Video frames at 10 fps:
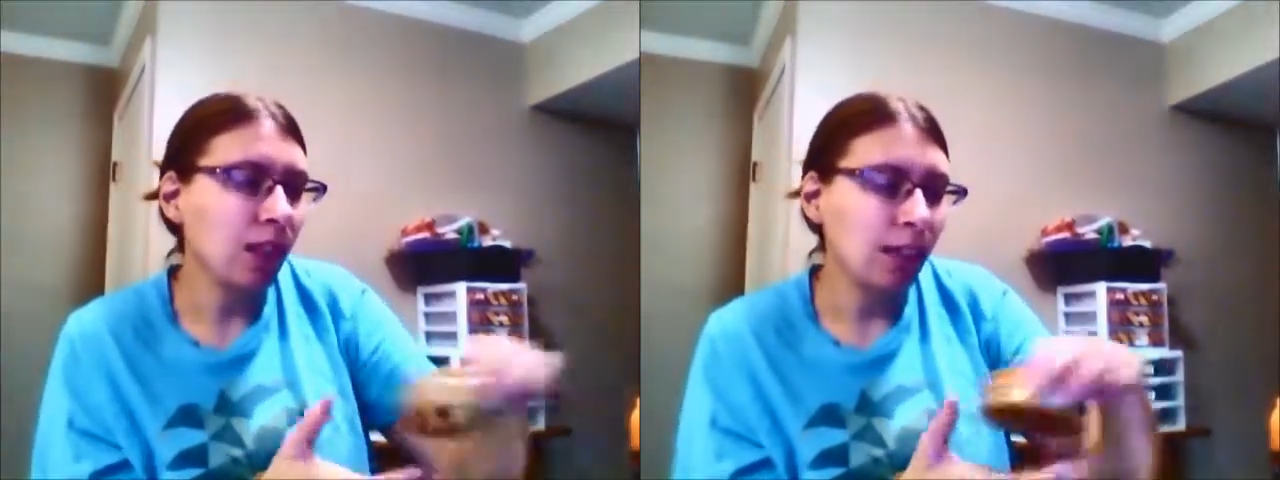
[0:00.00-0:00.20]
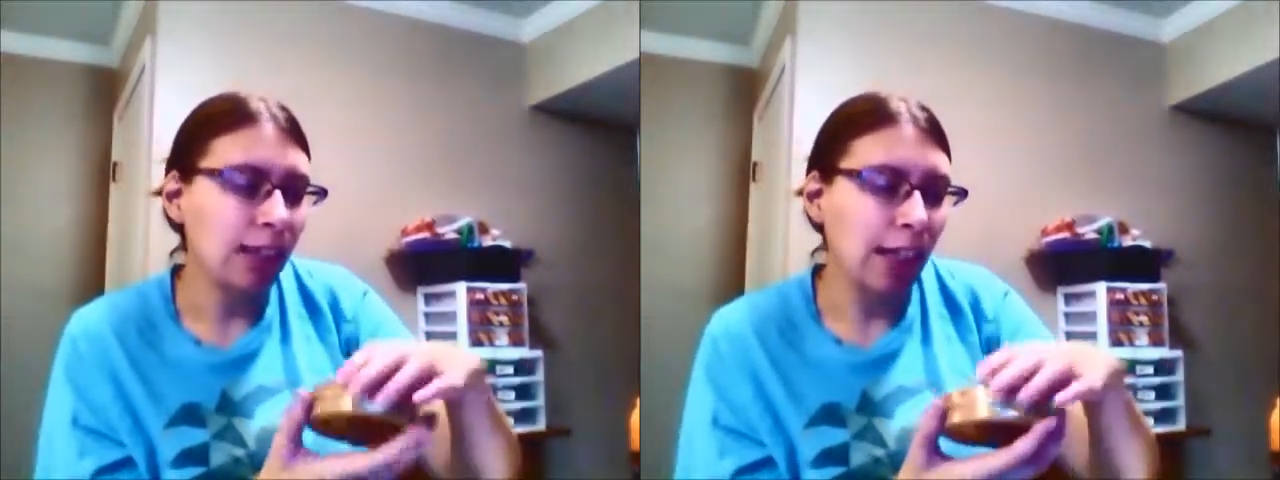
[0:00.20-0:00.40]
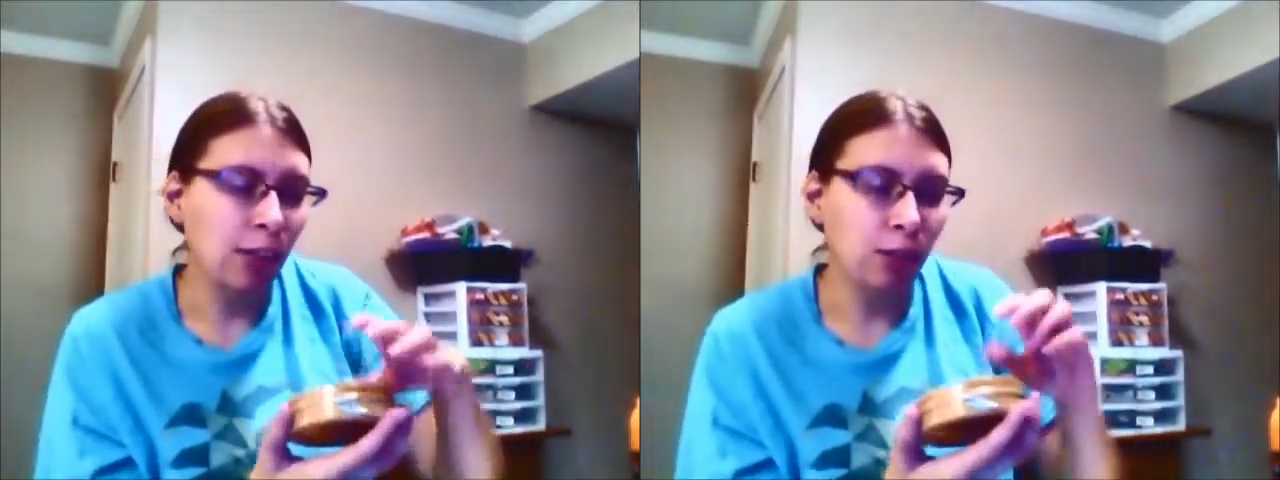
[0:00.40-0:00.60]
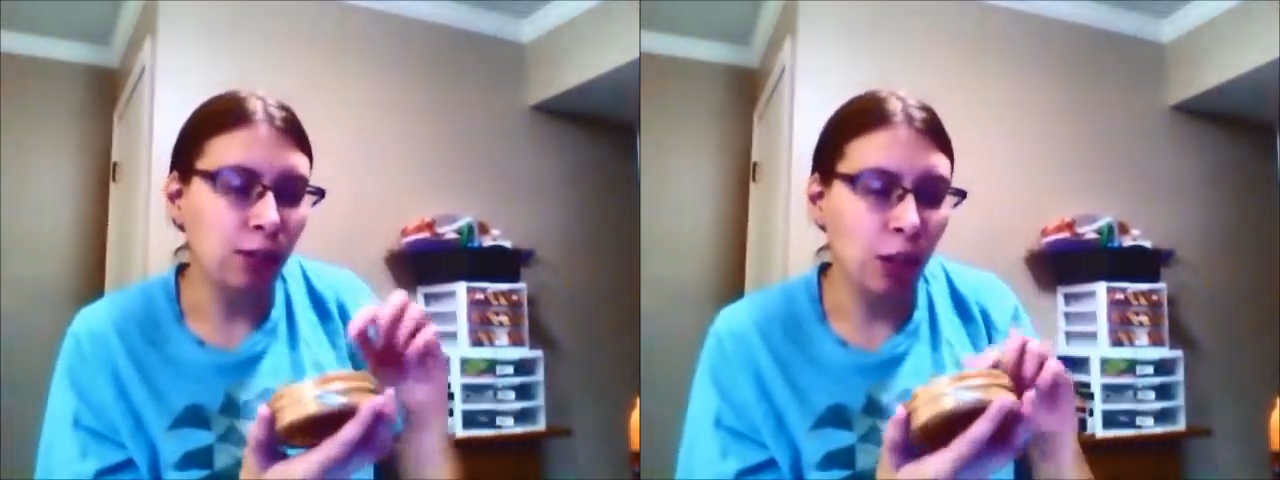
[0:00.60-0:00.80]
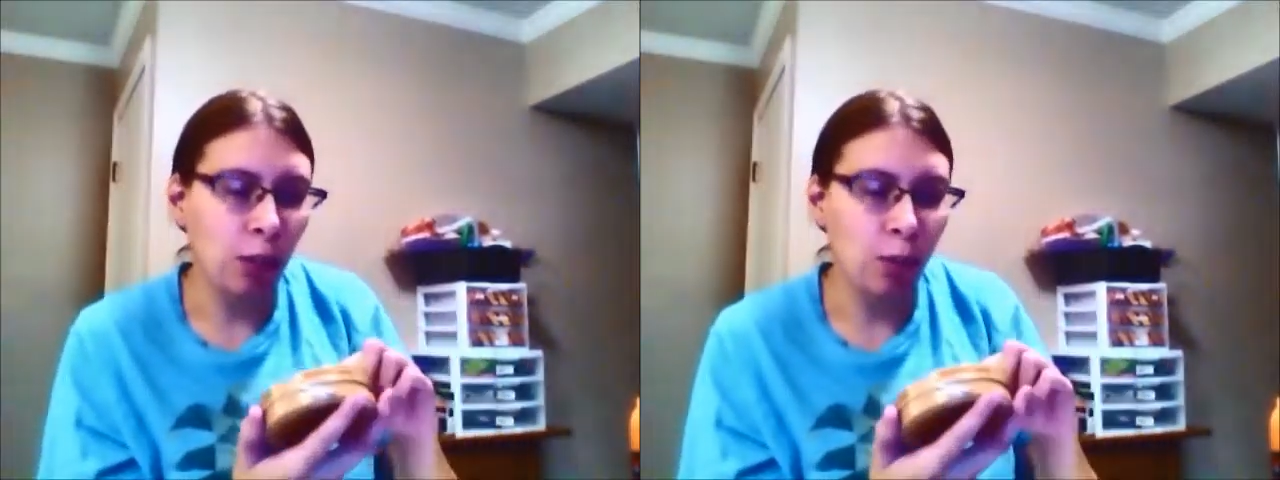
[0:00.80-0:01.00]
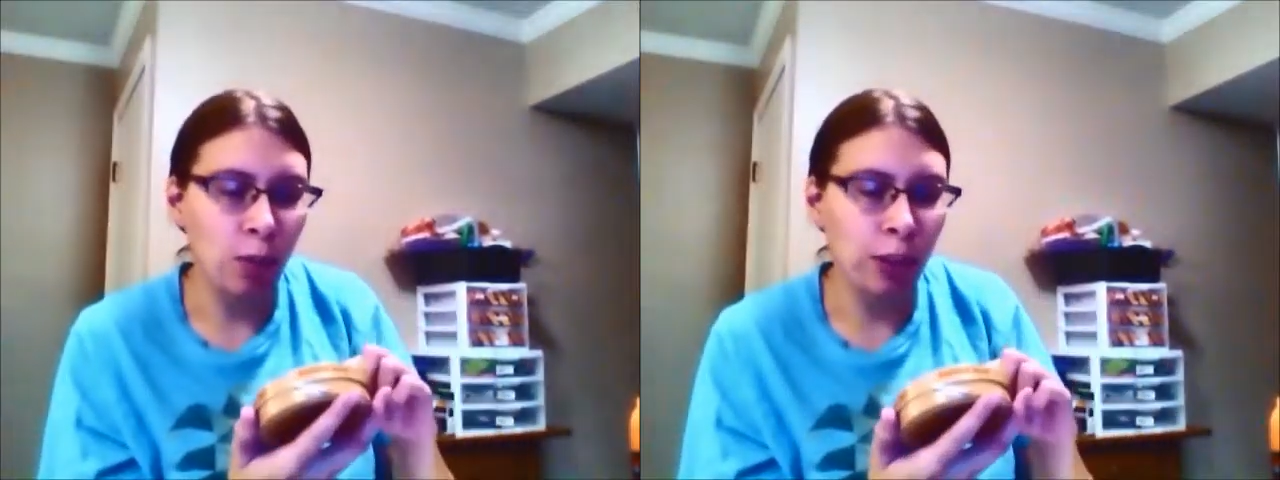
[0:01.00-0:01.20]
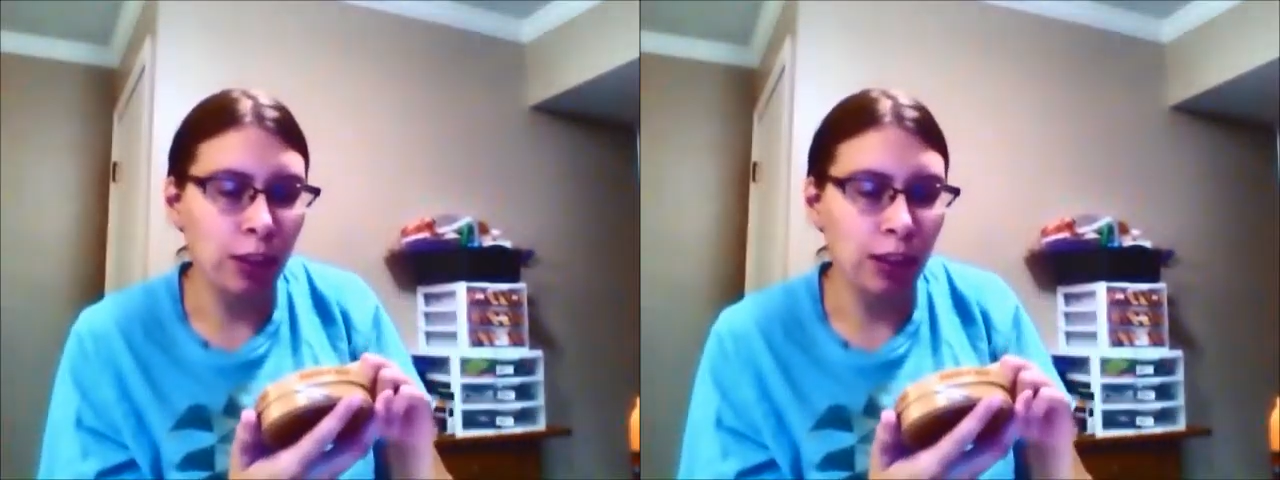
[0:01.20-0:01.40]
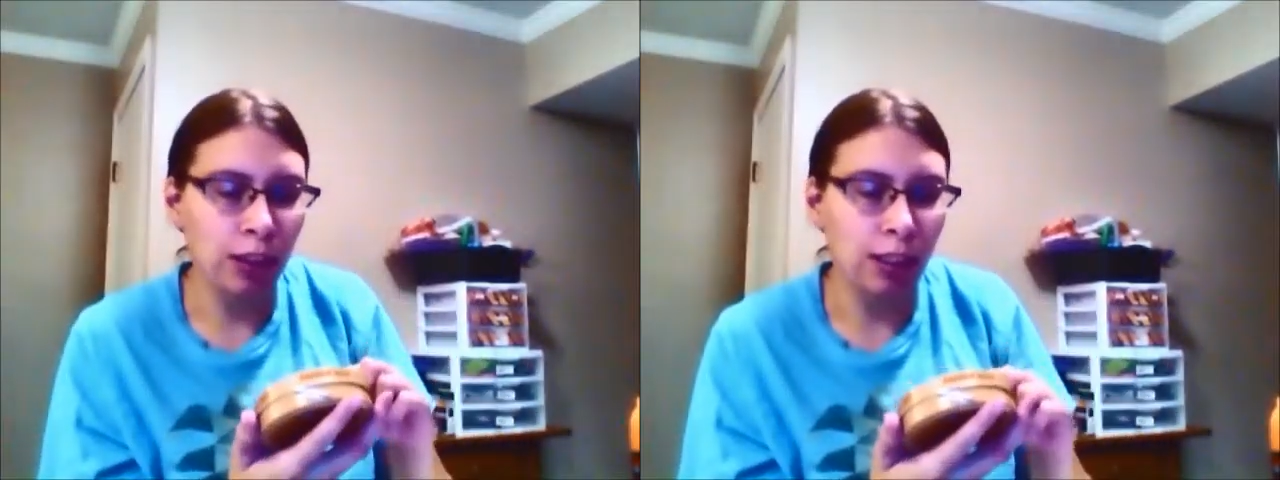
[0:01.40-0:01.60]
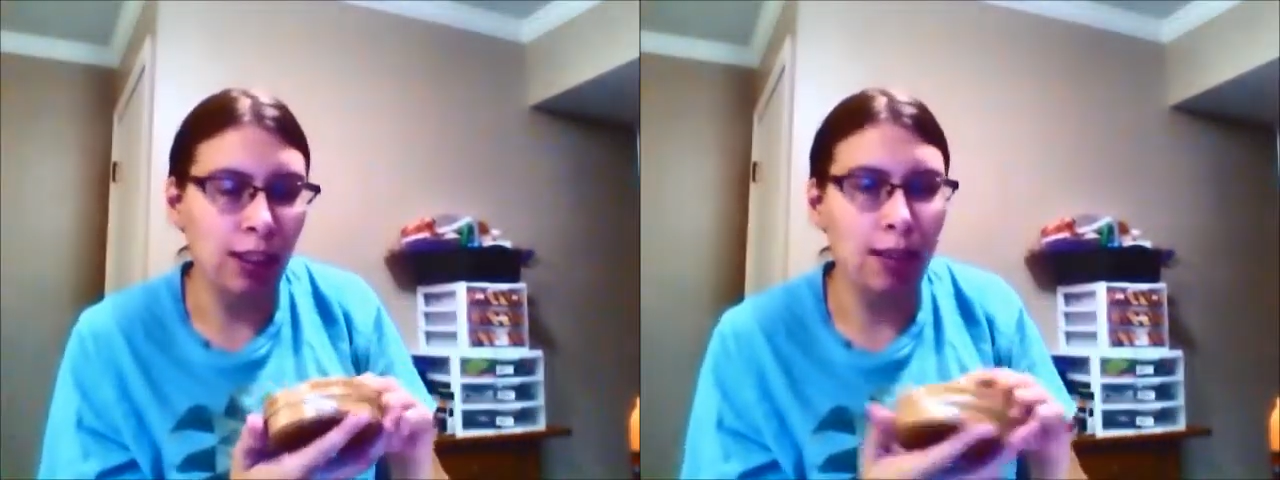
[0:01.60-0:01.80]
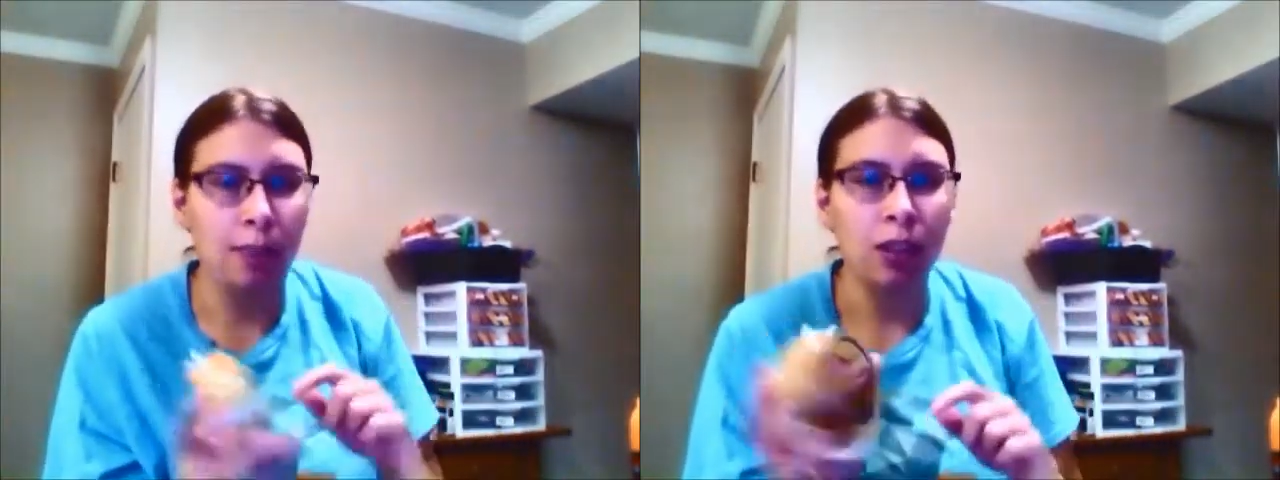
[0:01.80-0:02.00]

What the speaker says: Saddle soap, which is a